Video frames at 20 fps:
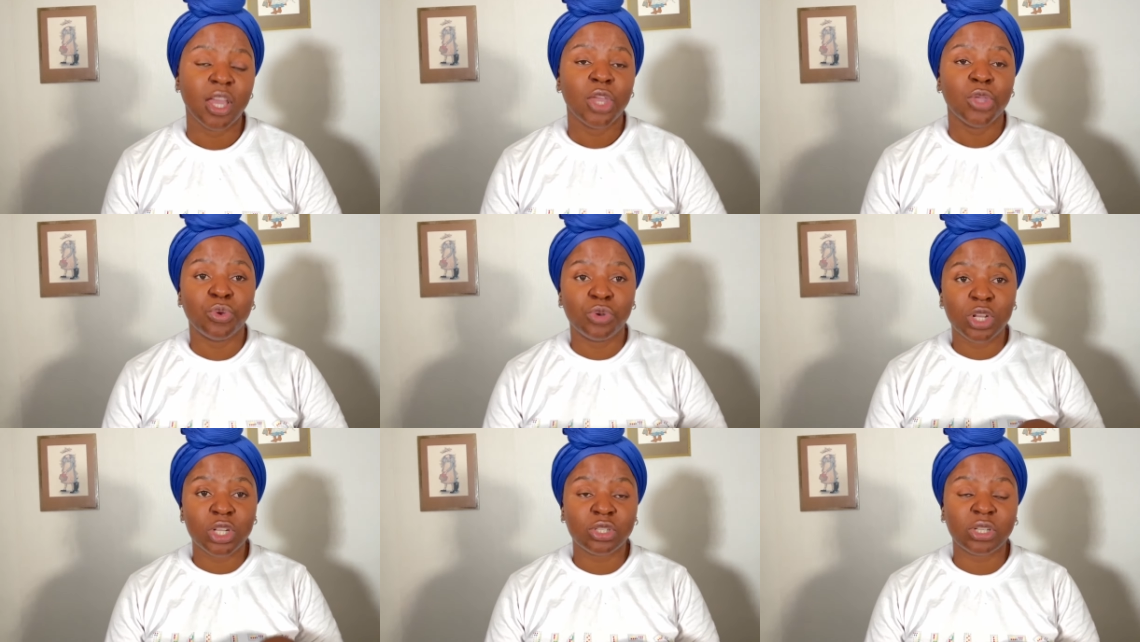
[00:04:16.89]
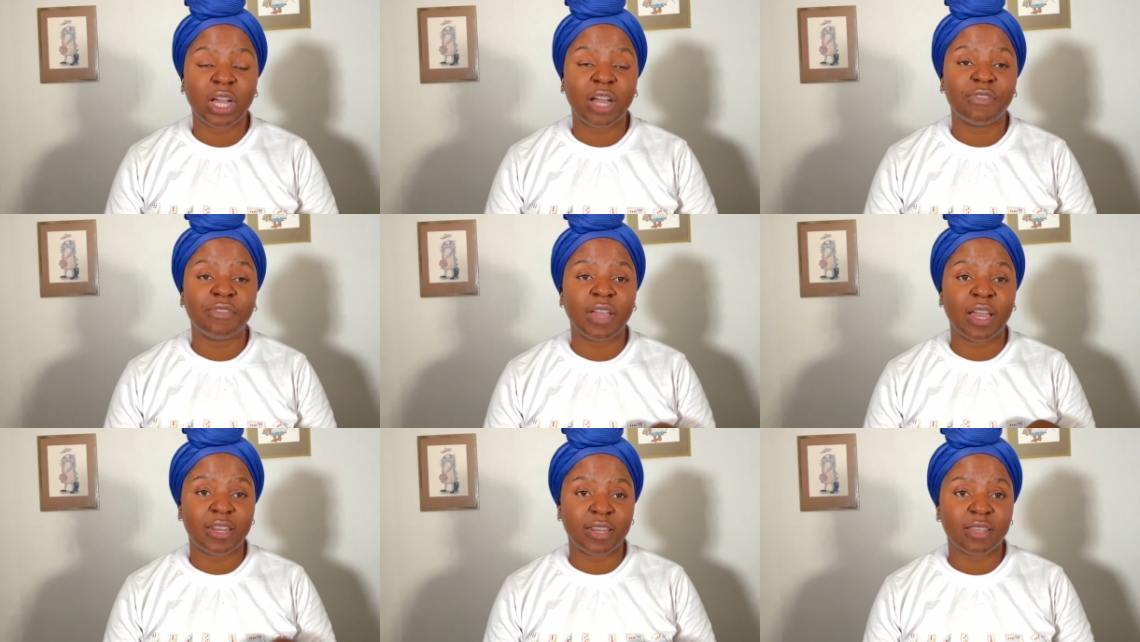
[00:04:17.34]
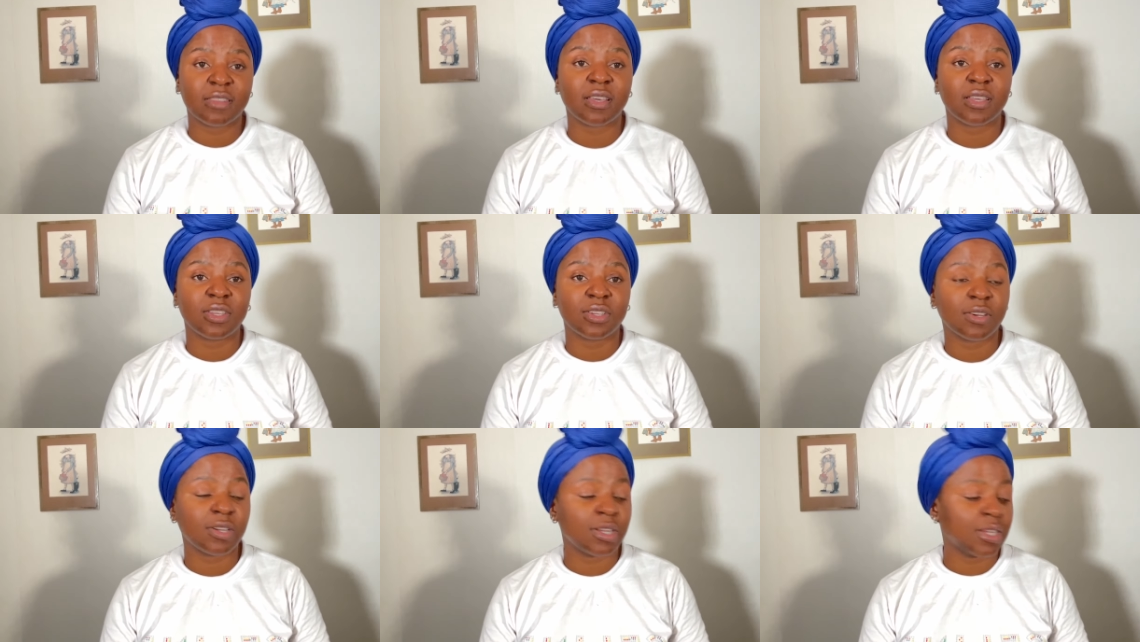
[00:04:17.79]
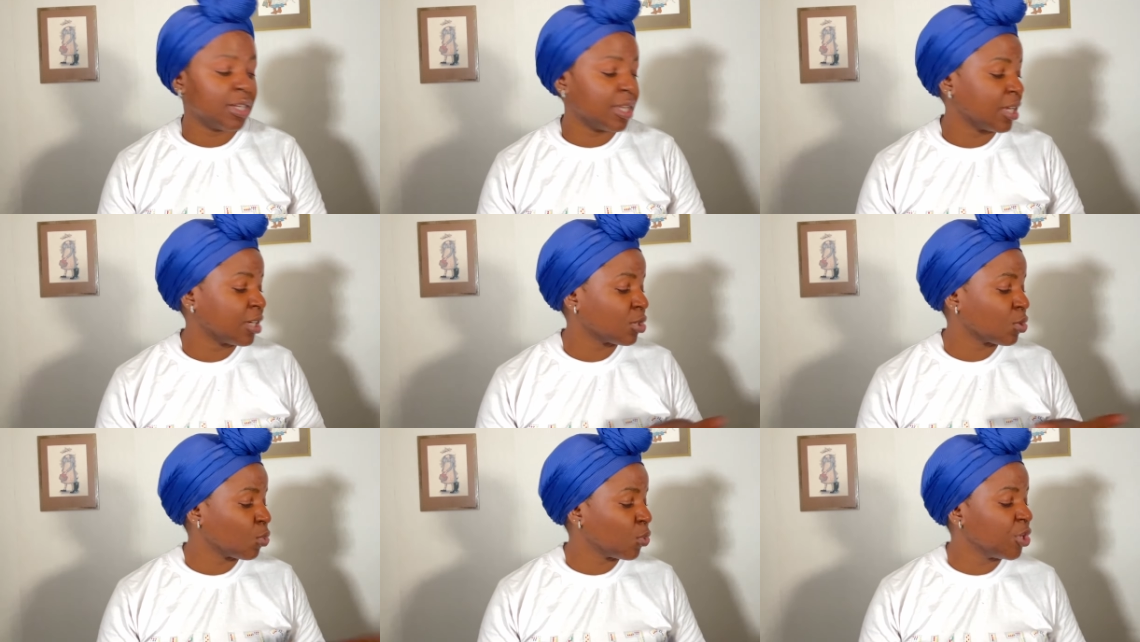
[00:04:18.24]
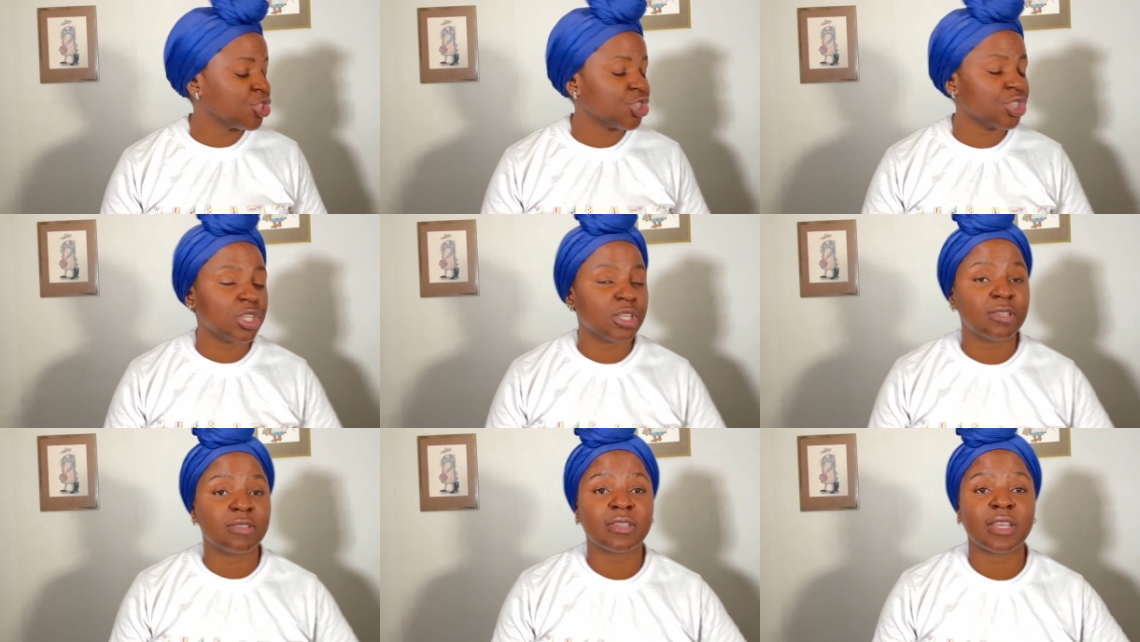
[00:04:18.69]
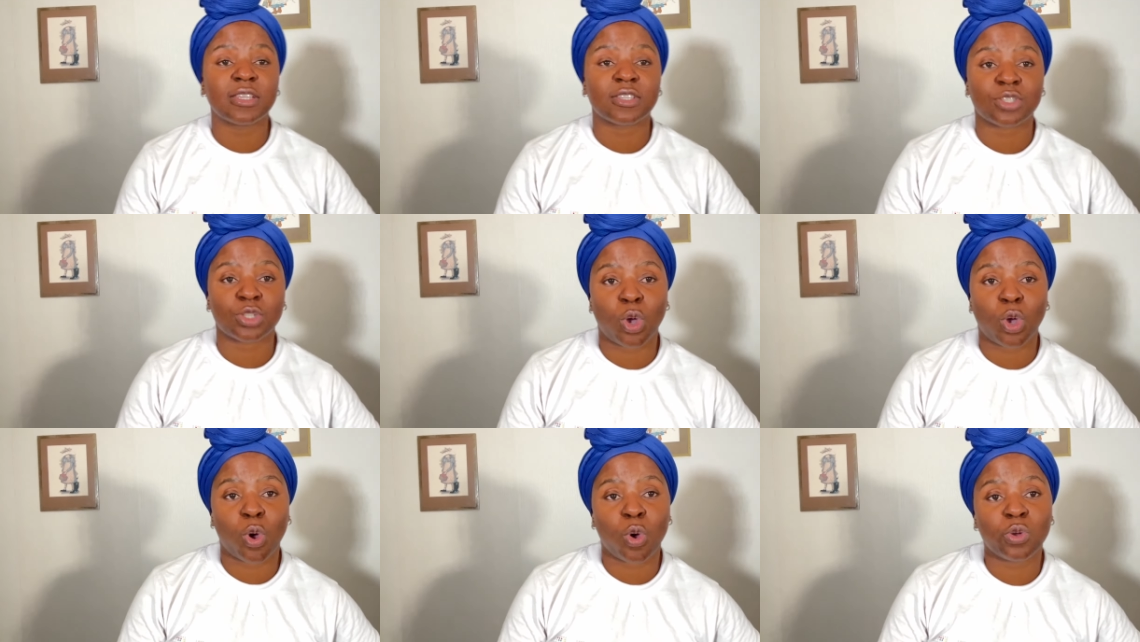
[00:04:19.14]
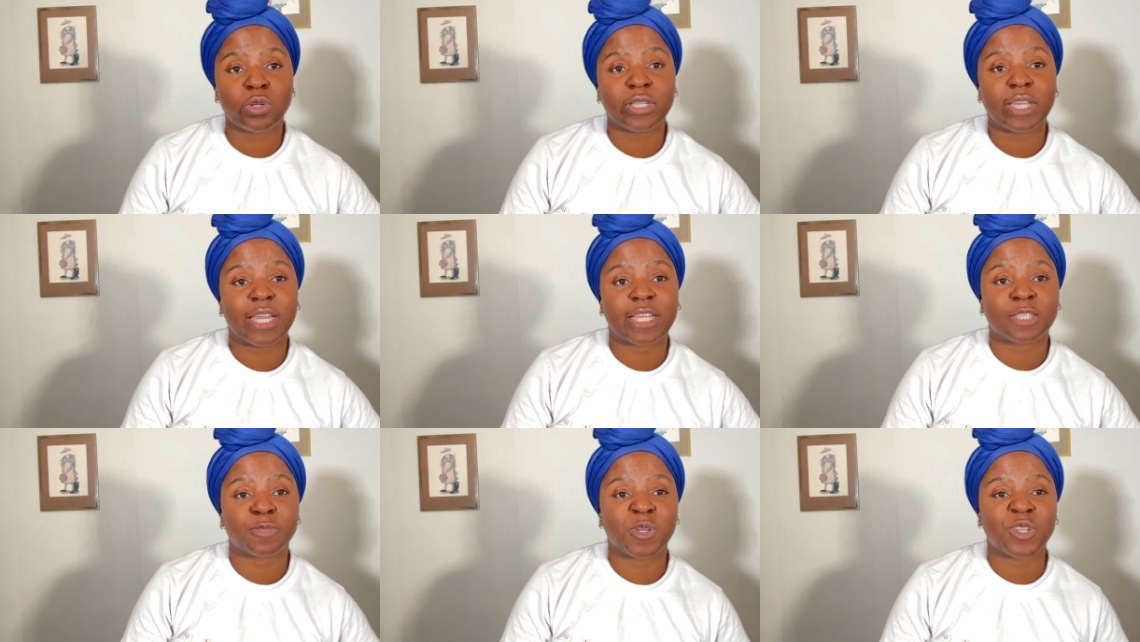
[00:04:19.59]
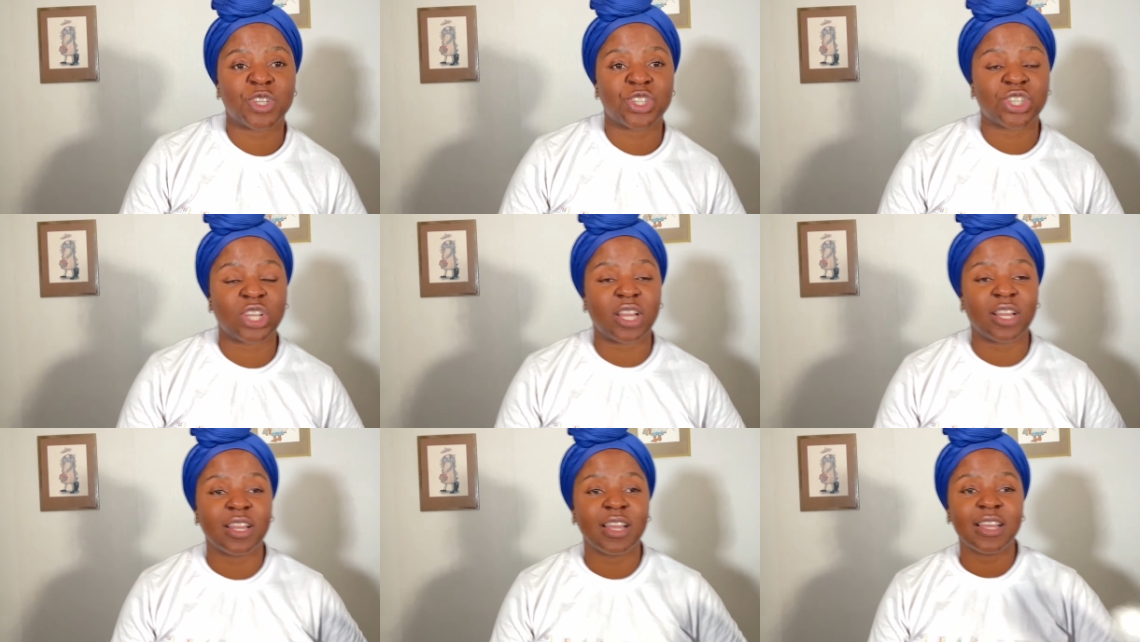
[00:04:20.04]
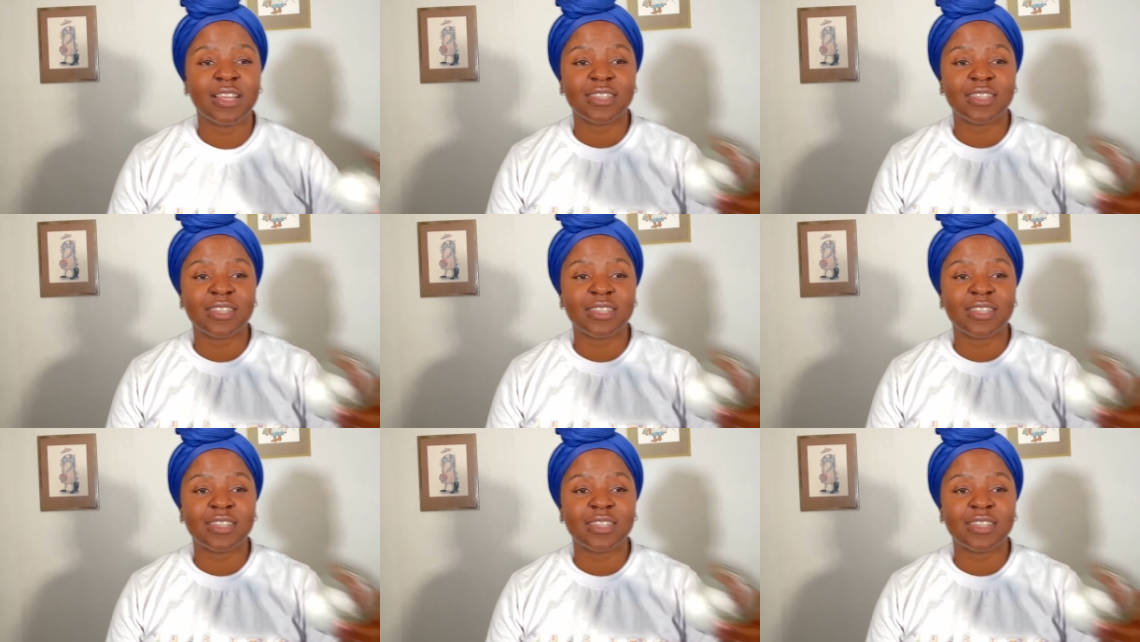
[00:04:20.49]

you need to have another ingredient which is a salt a special